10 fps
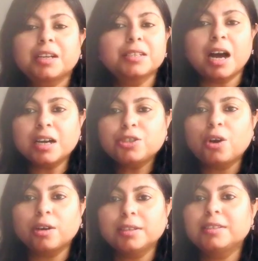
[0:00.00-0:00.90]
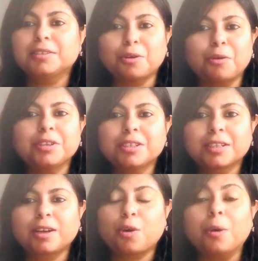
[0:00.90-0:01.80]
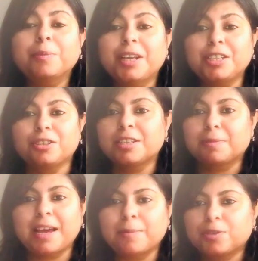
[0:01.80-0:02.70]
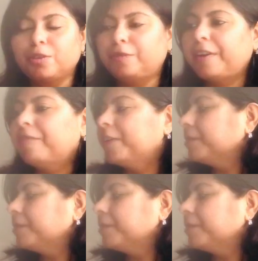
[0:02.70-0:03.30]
Dark chocolate and orange combination is my absolute favorite.